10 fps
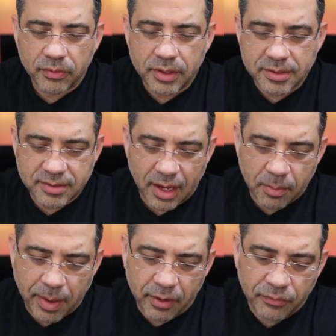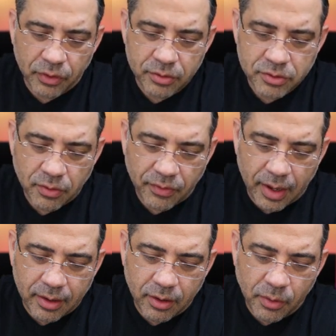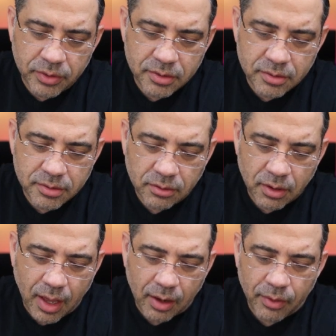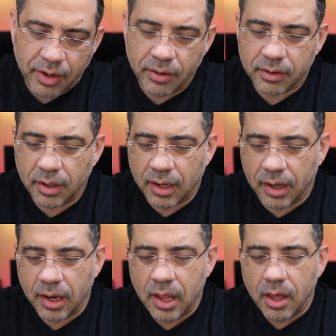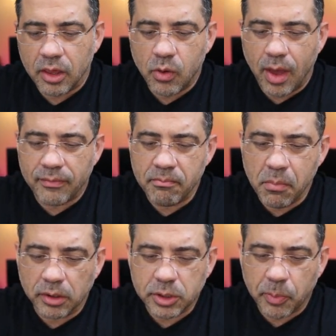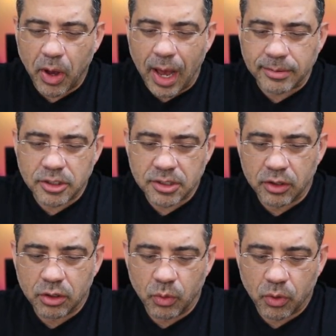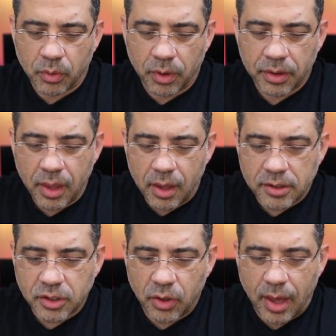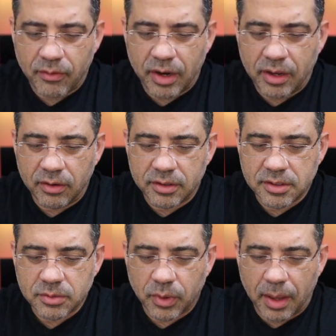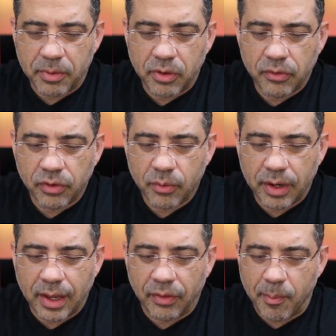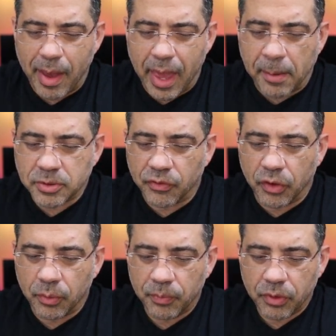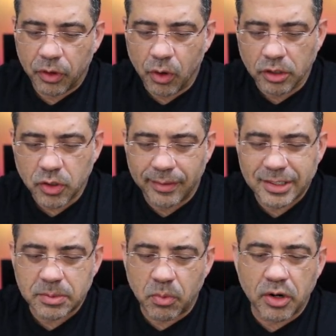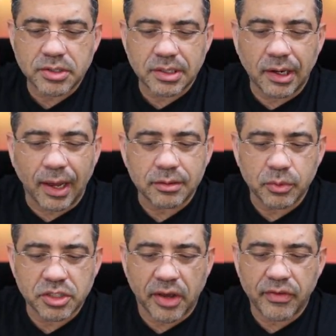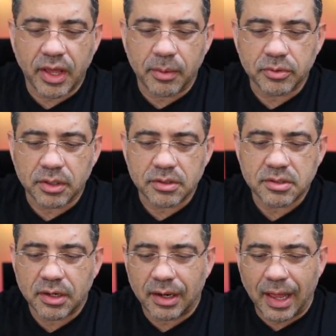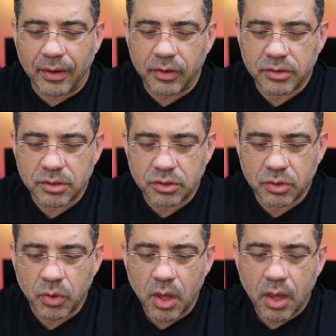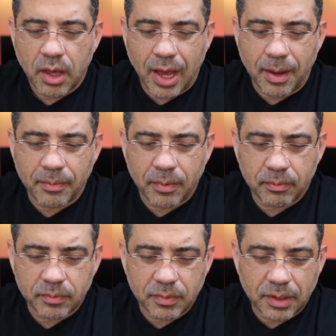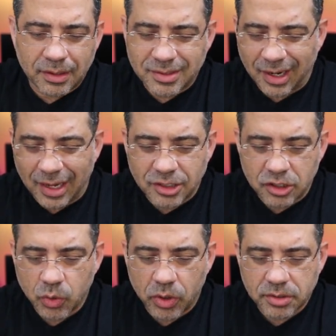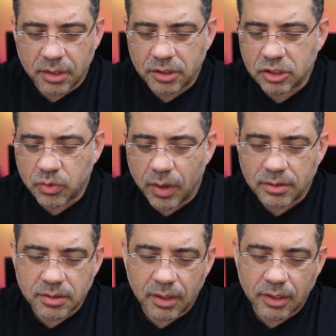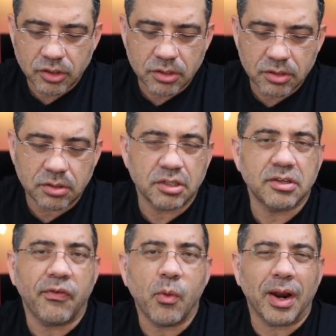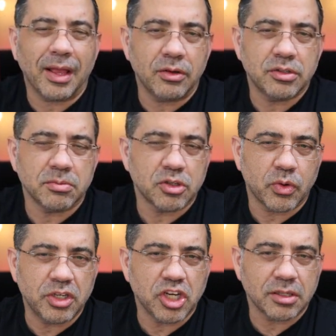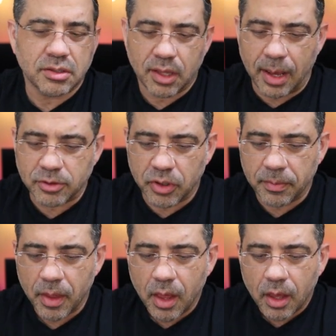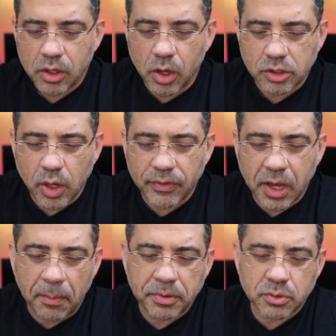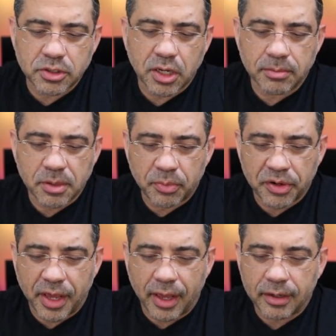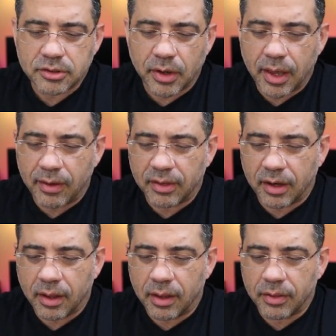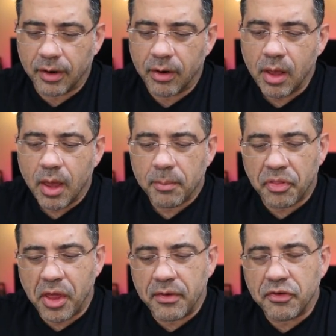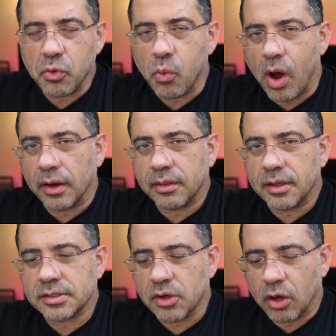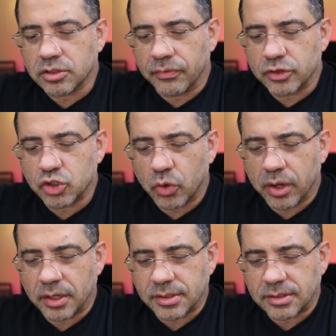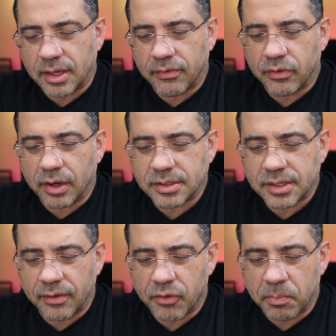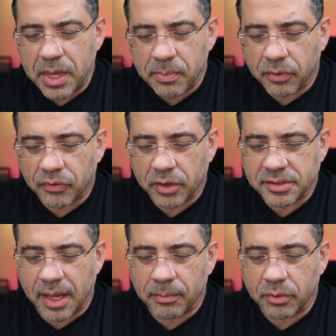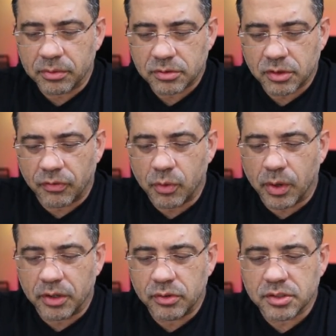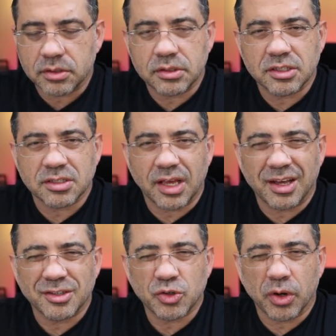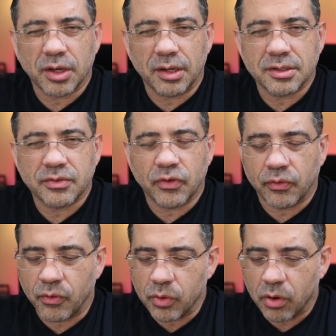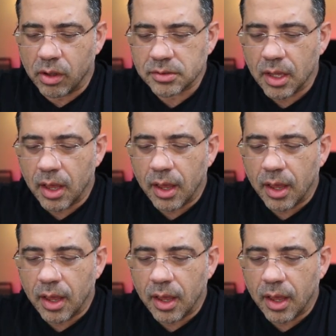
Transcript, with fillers: of these side panel views. So if I go into this little cog right here and click on it, you have multiple options that you can work with. So you have right this is what I've been using right now, my apps view. You also have Smart Select, which I've enabled, and this is going to allow you to do um, Selection square selections, round selections, just if you want to do some screenshots and capturing. You also have a compass, which comes in pretty handy, so I have that on there. But then if you want this also for shortcuts, let's say for, let's say for people, for example, so if you want to use it just like a shortcut list for phone calls,